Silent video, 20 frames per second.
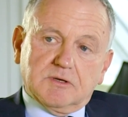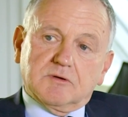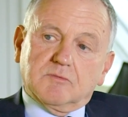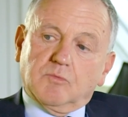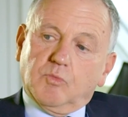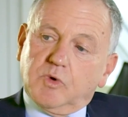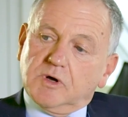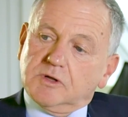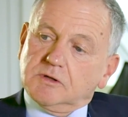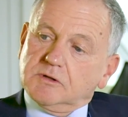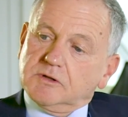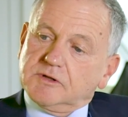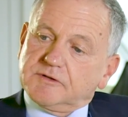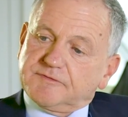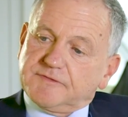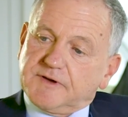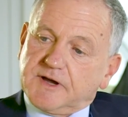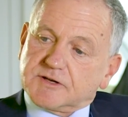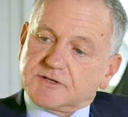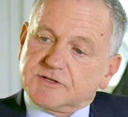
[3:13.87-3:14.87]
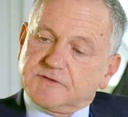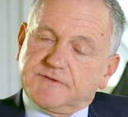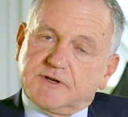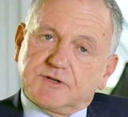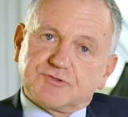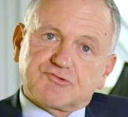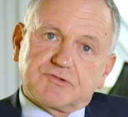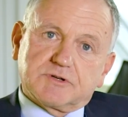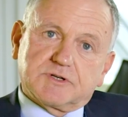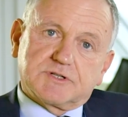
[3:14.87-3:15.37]
Will the fact of
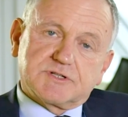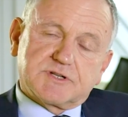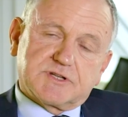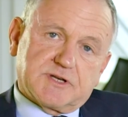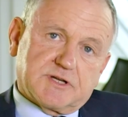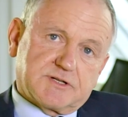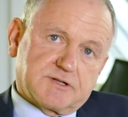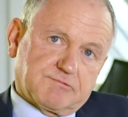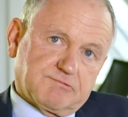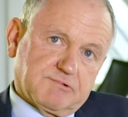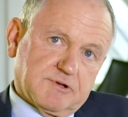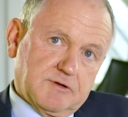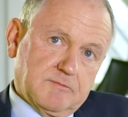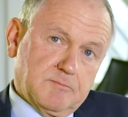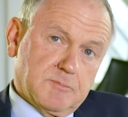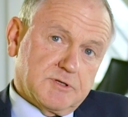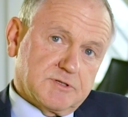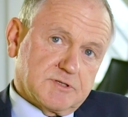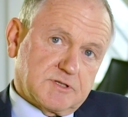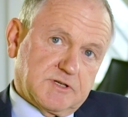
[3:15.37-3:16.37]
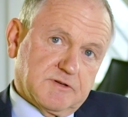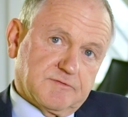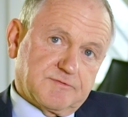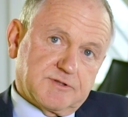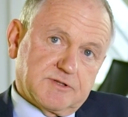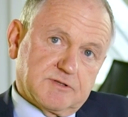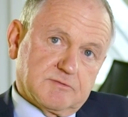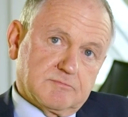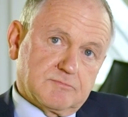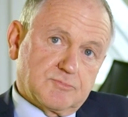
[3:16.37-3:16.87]
entering into that agreement
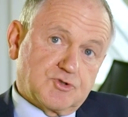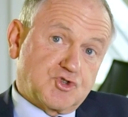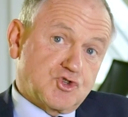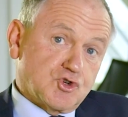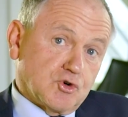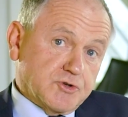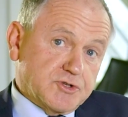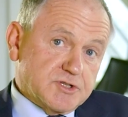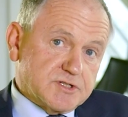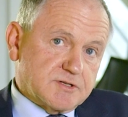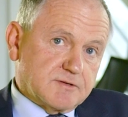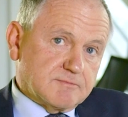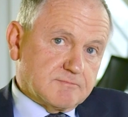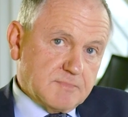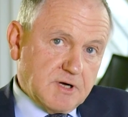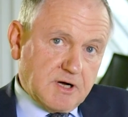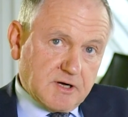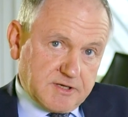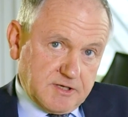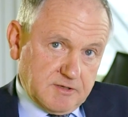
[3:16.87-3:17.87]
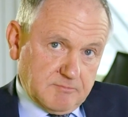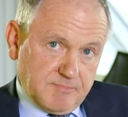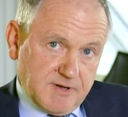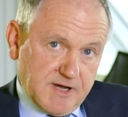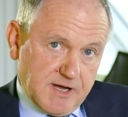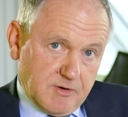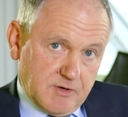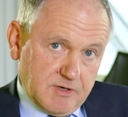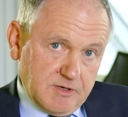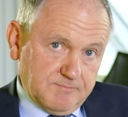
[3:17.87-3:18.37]
give them joint market
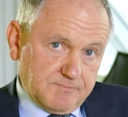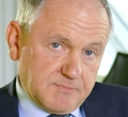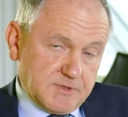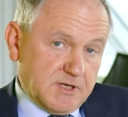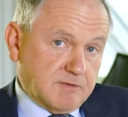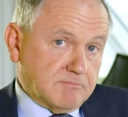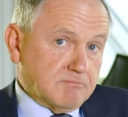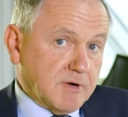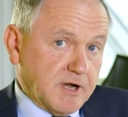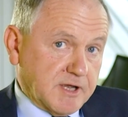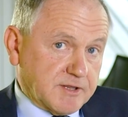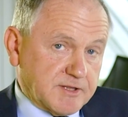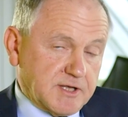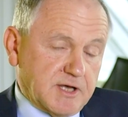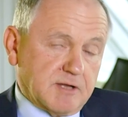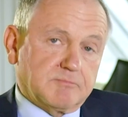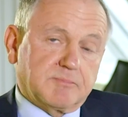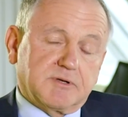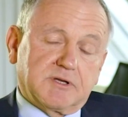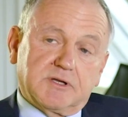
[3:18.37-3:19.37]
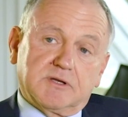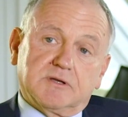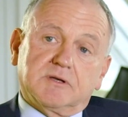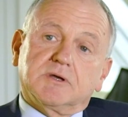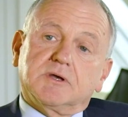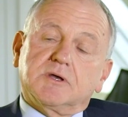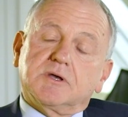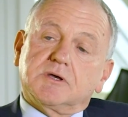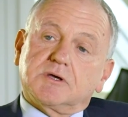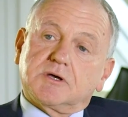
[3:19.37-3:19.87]
power? And might that be
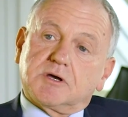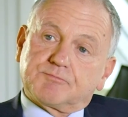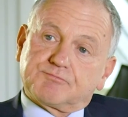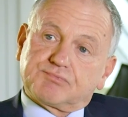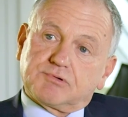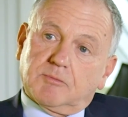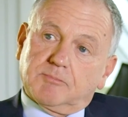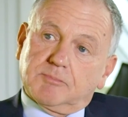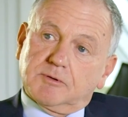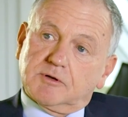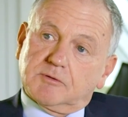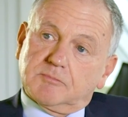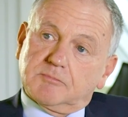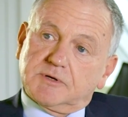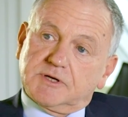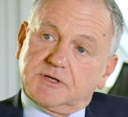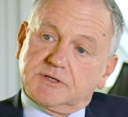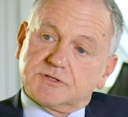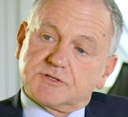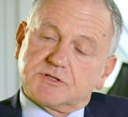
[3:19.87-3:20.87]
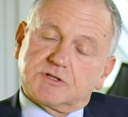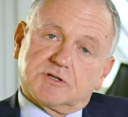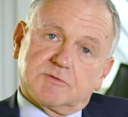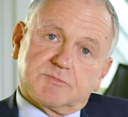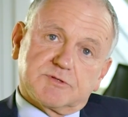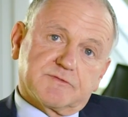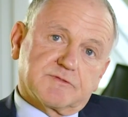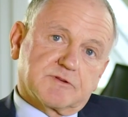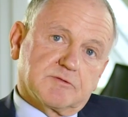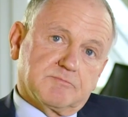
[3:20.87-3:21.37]
a problem in
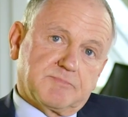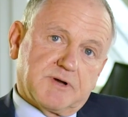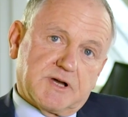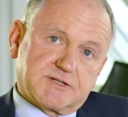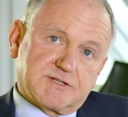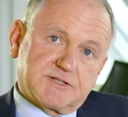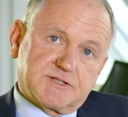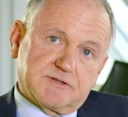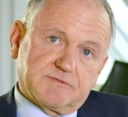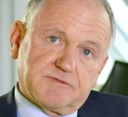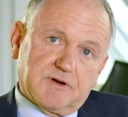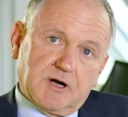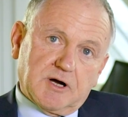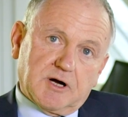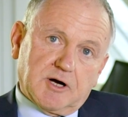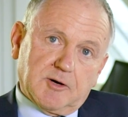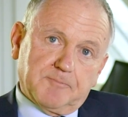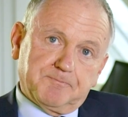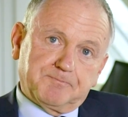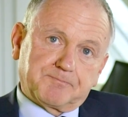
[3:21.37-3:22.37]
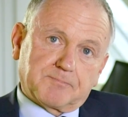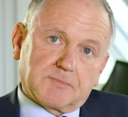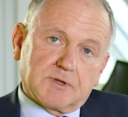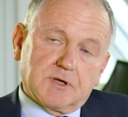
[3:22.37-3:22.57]
terms of competitive harm?